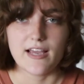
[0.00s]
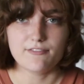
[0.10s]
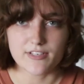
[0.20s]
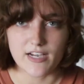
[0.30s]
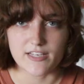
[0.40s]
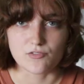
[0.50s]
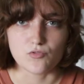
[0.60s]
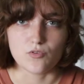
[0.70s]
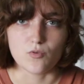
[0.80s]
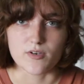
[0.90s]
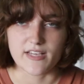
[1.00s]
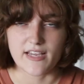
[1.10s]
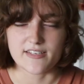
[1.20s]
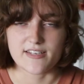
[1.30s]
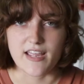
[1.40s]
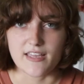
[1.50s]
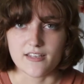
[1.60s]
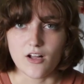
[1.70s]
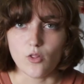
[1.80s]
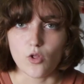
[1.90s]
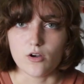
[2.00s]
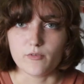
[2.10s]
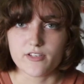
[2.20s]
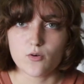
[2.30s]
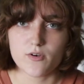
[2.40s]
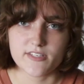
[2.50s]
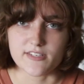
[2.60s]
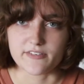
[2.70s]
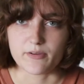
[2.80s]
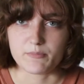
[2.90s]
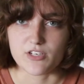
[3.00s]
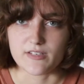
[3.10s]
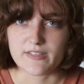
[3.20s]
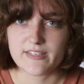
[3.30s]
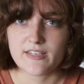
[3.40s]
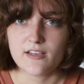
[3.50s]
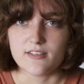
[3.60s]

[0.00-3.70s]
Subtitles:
every high school course I had taken along with course descriptions.